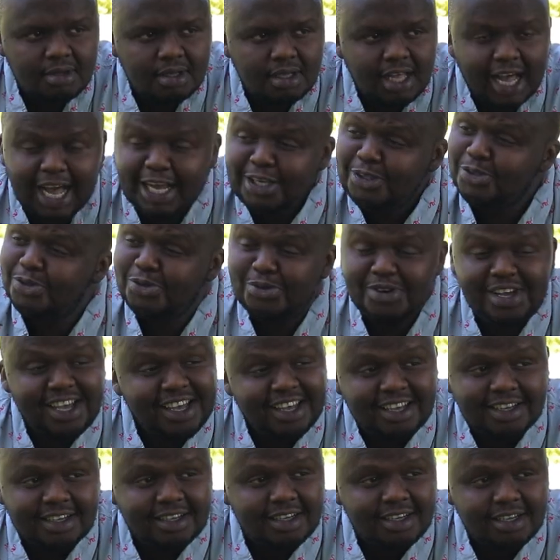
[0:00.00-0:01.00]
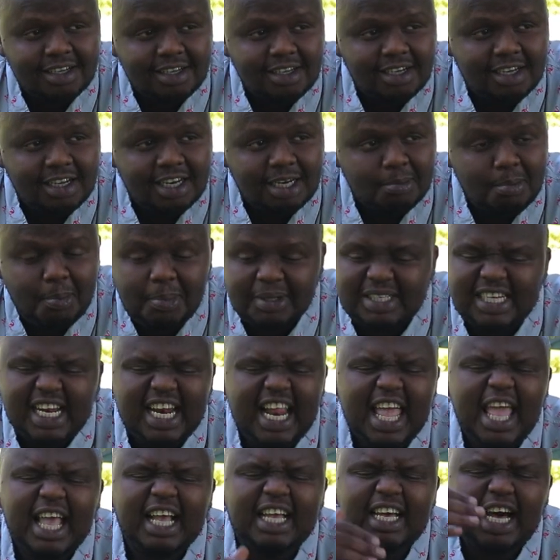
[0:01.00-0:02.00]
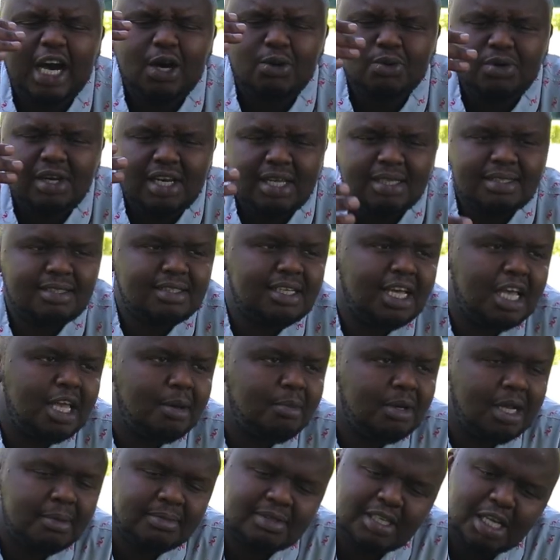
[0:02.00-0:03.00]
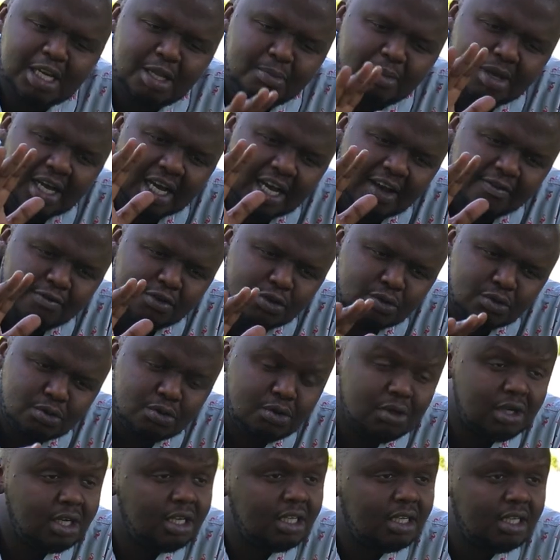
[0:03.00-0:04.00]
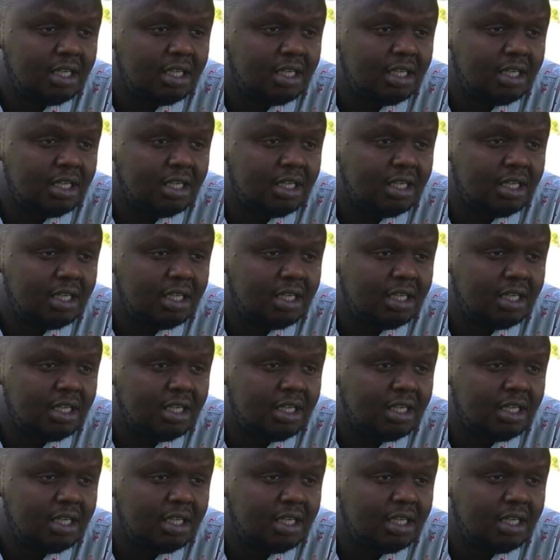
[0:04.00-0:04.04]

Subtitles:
I swear, mpatana naye countless time na msalimiaga vizuri.